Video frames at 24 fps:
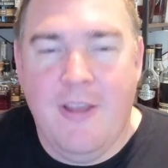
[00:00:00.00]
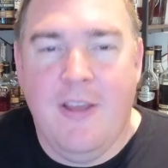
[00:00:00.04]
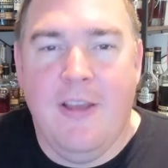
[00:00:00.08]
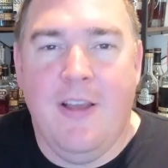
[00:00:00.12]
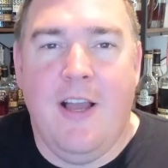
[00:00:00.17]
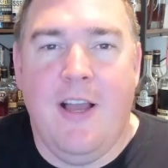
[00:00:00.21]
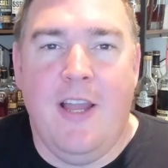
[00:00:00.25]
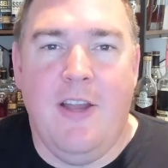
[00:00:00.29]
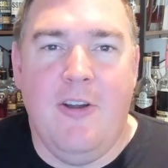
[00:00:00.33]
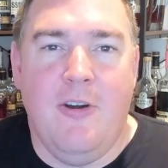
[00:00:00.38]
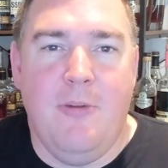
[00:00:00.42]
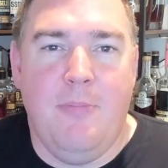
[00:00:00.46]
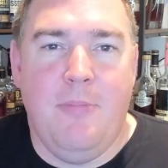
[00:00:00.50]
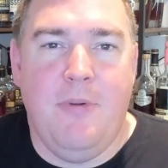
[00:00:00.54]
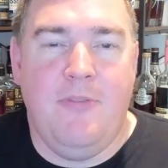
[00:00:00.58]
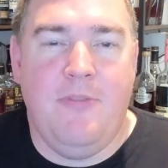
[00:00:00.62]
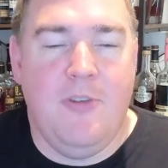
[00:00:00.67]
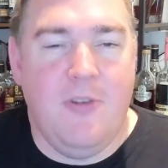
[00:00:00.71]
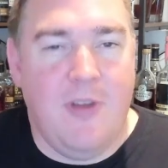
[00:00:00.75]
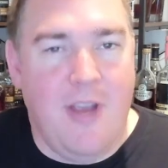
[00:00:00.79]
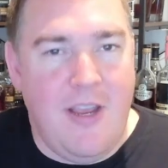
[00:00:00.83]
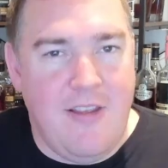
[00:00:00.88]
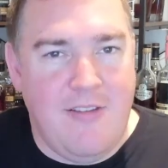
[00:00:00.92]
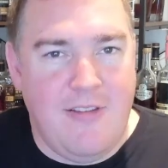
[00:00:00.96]
I hope if you
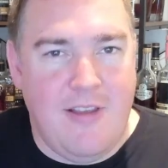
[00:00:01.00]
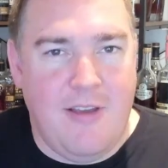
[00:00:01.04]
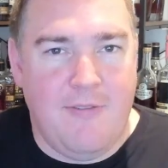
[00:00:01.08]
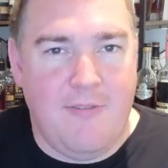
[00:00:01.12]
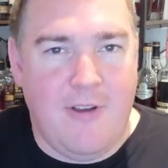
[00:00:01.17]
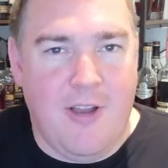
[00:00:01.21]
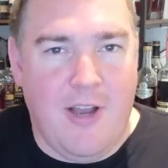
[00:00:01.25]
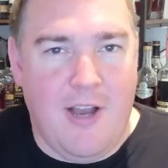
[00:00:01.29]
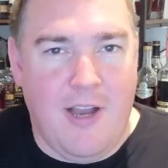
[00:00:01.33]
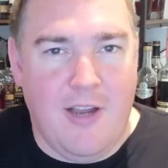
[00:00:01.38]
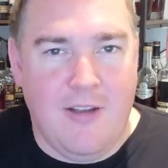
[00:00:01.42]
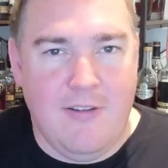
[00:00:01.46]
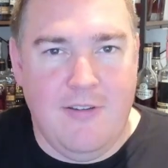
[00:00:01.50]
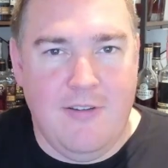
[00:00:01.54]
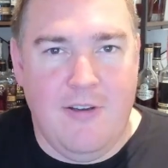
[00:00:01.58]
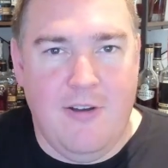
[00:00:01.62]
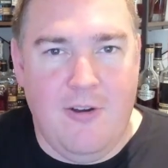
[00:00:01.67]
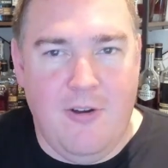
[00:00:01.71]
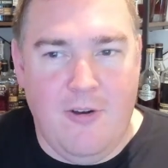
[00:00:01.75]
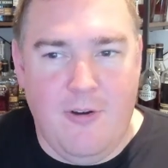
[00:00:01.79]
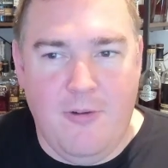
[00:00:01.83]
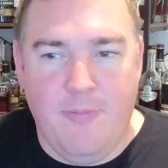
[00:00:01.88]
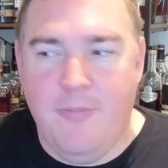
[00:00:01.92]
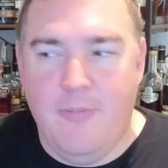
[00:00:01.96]
guys have KoKs at
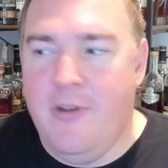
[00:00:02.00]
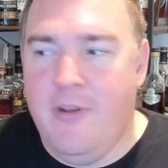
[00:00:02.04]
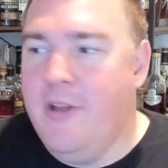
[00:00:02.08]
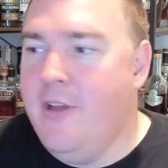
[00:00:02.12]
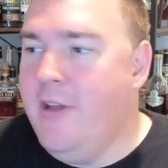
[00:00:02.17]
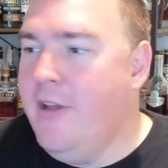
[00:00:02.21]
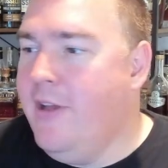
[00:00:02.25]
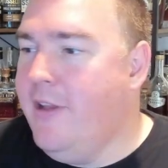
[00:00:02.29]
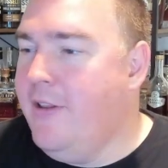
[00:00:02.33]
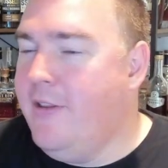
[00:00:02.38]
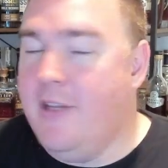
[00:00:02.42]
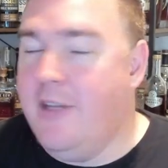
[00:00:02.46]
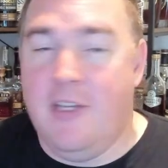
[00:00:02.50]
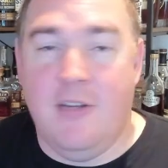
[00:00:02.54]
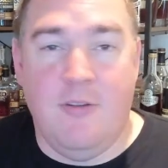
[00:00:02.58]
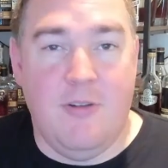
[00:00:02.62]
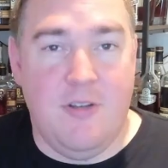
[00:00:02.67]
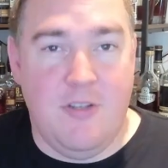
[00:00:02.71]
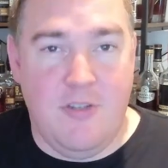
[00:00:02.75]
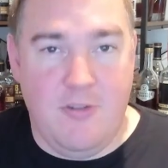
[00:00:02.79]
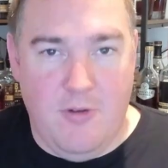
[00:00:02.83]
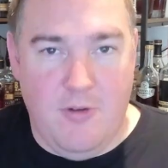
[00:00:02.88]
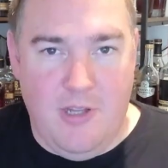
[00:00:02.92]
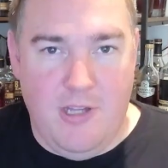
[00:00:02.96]
home that you
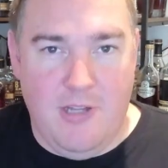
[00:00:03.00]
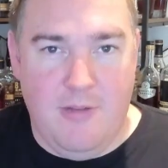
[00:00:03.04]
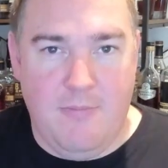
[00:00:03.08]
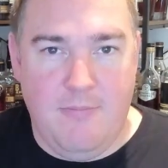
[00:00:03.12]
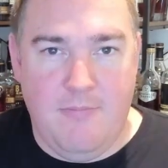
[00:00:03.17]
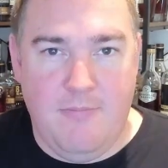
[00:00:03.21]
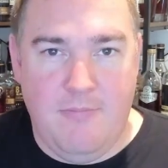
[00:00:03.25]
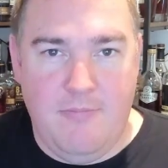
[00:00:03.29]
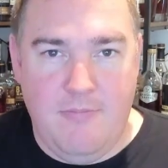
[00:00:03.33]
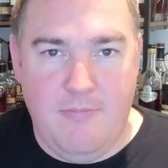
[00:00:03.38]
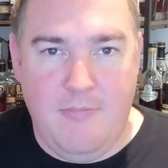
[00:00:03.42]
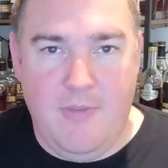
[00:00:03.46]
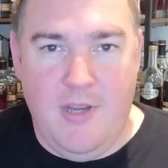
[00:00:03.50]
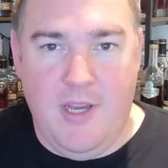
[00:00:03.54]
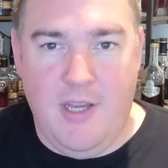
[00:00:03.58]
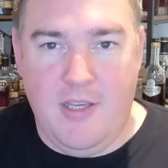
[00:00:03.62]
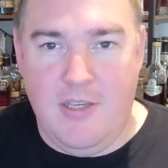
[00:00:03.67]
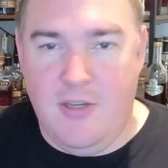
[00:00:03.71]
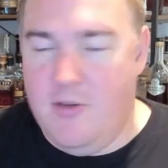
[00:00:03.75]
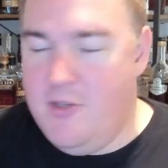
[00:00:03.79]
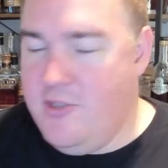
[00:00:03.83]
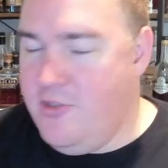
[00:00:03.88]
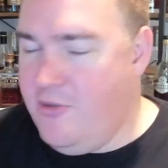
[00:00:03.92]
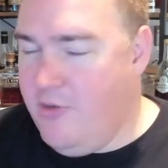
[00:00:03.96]
enjoy them, and you
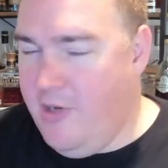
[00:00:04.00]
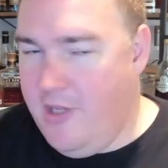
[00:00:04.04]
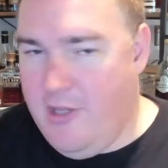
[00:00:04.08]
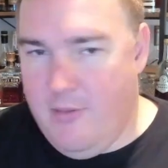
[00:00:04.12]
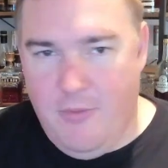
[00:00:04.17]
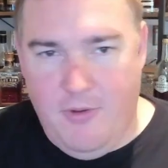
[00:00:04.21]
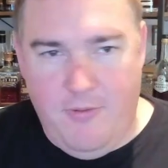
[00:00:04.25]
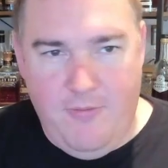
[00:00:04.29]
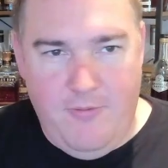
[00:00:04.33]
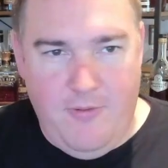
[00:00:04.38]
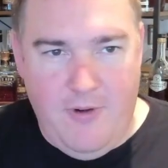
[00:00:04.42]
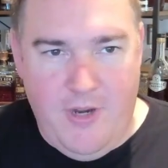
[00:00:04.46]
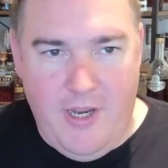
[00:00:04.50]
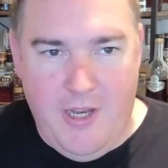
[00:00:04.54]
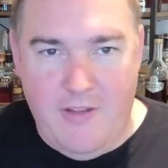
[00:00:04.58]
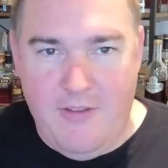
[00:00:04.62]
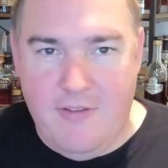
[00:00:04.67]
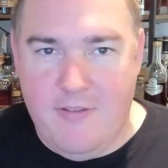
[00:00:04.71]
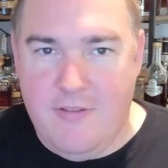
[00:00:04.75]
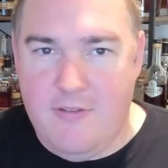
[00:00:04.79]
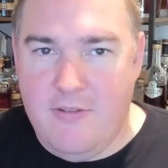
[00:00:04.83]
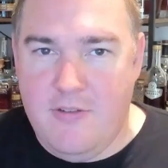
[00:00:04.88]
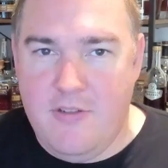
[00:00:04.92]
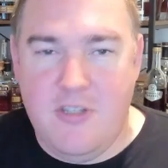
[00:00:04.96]
enjoy them with
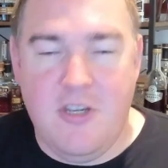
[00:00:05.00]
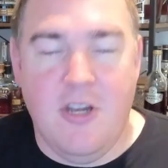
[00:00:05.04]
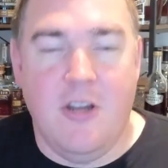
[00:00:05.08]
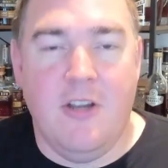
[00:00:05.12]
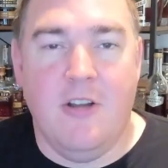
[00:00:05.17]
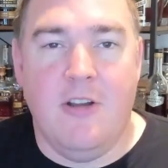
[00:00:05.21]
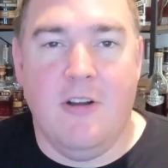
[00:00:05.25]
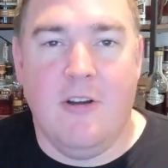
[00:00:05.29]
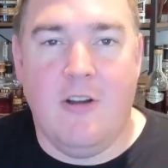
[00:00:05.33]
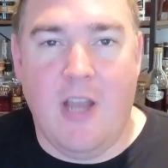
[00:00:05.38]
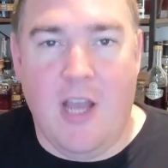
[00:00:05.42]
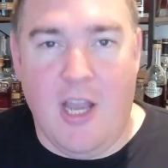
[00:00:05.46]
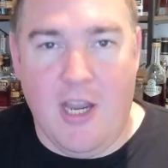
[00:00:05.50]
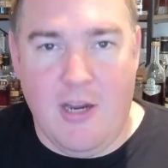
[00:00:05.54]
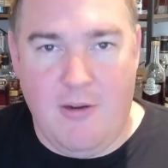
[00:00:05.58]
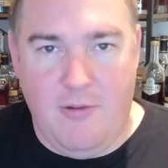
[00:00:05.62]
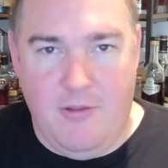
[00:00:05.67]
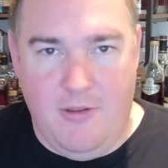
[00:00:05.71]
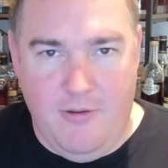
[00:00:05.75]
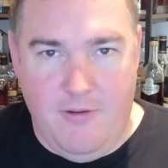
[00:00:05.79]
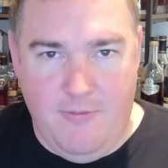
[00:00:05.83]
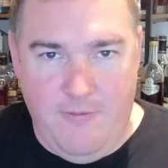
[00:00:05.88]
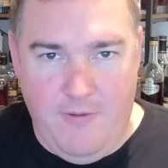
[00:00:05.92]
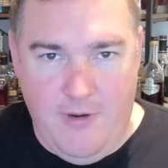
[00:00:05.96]
friends. Share your KoK with
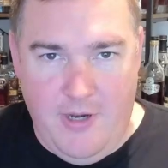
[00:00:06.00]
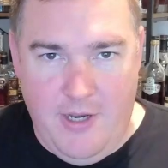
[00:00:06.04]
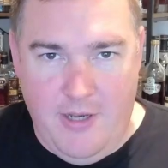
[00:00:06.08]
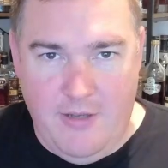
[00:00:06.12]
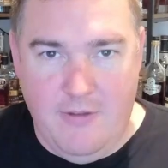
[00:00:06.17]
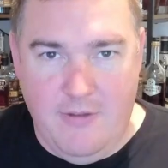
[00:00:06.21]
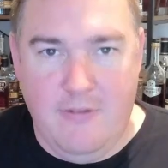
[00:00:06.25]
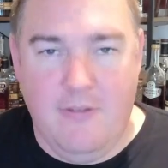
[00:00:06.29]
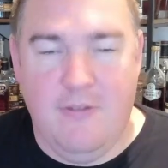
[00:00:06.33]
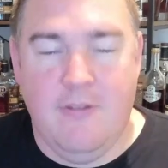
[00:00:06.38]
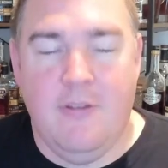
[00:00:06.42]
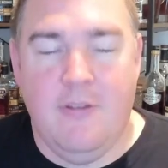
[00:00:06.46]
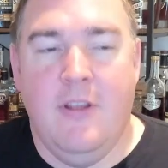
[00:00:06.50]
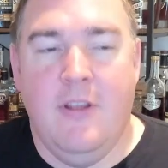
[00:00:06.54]
your friends.